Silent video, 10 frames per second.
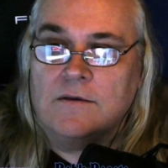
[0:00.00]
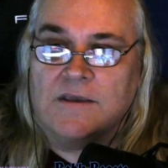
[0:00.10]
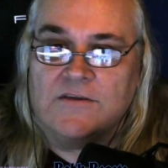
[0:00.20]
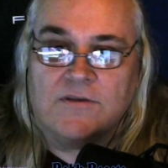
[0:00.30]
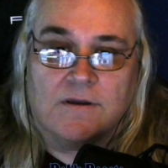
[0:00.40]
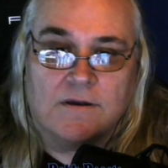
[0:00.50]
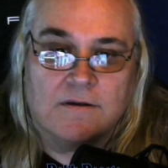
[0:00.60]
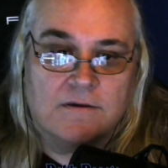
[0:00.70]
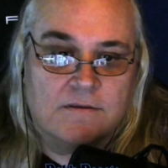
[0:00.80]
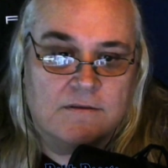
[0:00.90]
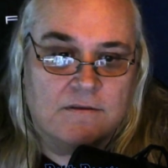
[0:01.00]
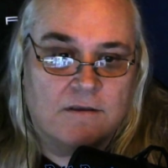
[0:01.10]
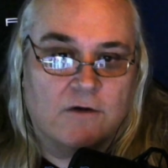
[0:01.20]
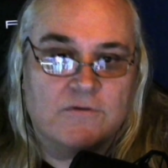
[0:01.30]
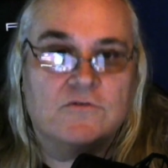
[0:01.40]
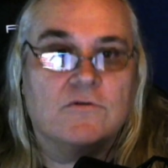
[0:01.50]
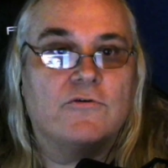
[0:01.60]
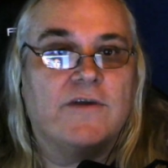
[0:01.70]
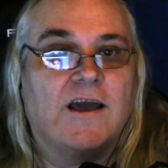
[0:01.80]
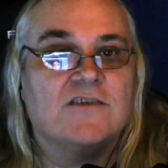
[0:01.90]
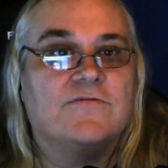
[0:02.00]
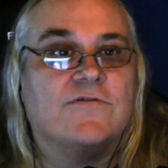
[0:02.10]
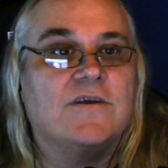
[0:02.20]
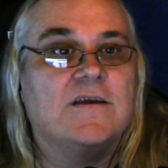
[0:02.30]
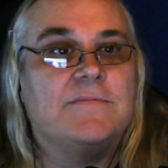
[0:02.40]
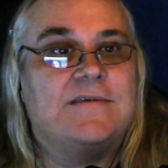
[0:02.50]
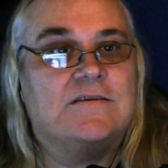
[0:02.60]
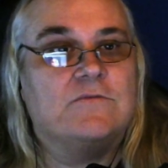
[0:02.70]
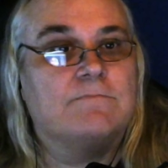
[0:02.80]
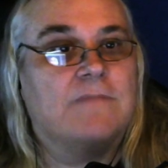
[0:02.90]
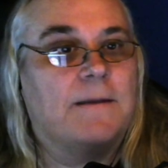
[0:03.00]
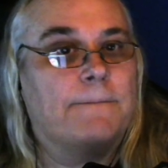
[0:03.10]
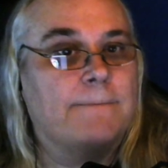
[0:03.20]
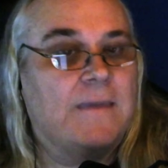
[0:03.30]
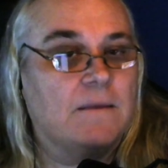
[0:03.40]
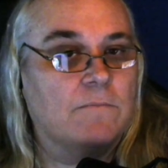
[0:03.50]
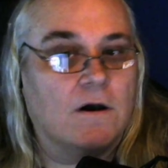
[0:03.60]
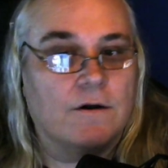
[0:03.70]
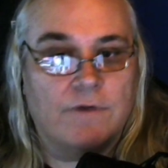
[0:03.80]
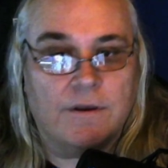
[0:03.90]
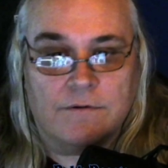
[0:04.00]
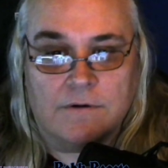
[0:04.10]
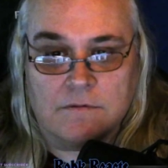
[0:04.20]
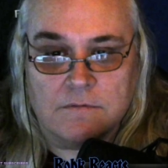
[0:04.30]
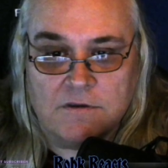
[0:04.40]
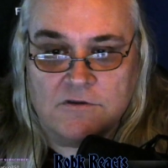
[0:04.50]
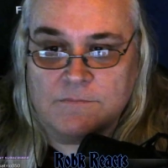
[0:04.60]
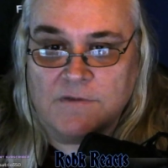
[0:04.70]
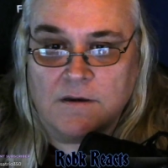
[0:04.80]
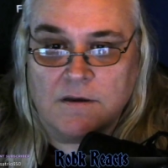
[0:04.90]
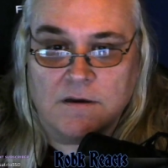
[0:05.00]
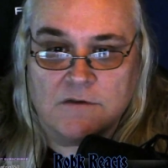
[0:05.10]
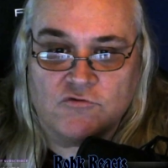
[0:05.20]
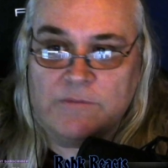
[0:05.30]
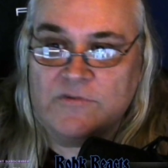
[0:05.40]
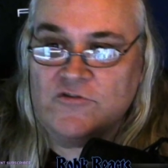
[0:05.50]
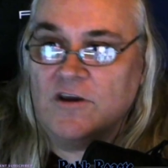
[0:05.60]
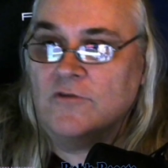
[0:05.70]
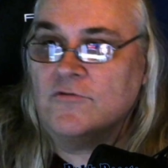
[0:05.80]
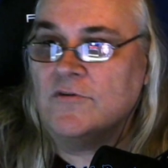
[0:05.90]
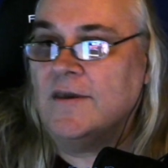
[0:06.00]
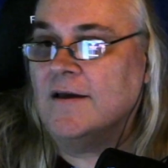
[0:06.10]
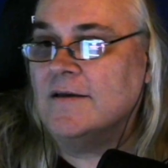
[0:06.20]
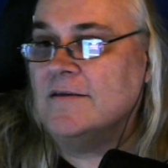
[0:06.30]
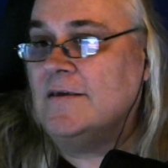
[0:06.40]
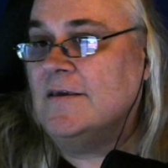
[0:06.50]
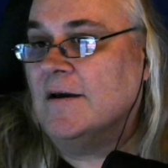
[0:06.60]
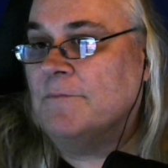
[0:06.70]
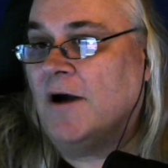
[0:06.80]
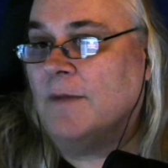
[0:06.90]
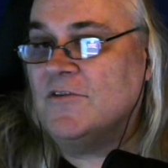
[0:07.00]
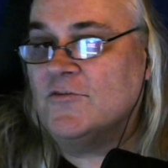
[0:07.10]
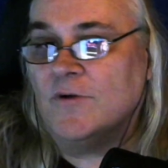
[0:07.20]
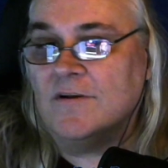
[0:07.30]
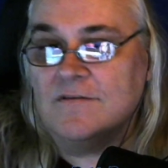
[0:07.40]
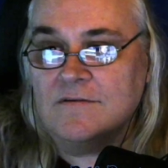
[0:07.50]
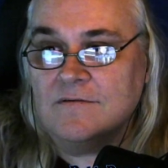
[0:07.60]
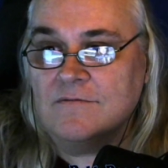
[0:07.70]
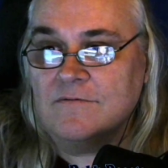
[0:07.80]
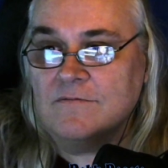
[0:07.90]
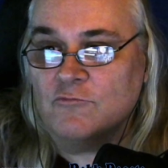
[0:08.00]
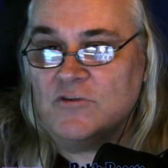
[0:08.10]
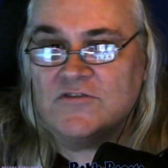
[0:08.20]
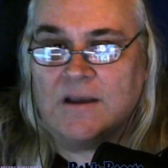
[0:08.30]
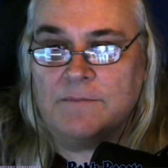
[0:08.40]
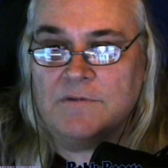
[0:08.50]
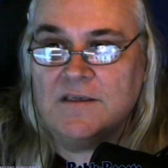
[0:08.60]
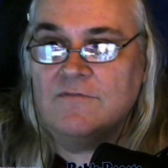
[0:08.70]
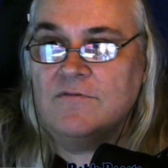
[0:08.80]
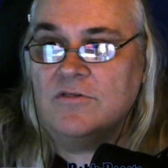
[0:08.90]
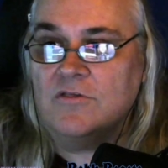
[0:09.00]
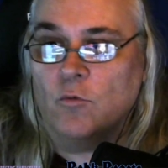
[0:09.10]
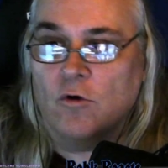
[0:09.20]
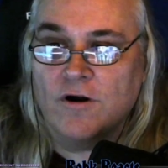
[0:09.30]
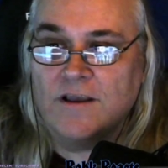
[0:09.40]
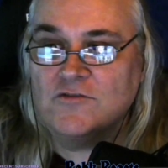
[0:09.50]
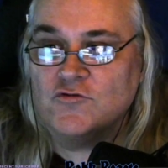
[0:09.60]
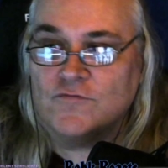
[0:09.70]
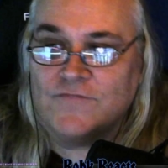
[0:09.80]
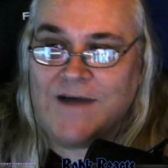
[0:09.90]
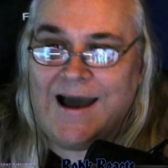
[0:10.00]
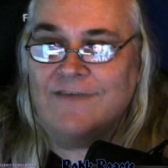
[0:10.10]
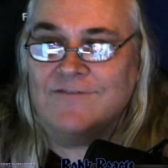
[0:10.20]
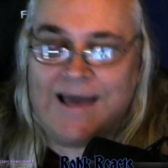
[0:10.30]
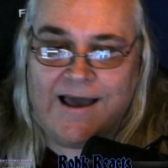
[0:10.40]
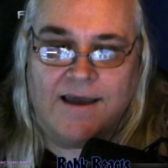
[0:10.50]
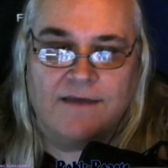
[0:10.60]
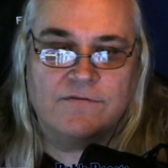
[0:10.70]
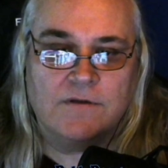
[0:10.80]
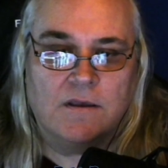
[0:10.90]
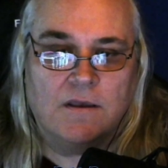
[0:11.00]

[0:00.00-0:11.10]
nice to always do a reaction for him. He's my main moderator in each of my streaming channels. So yeah, he popped this one recent, I believe. The Warning, Survive Live.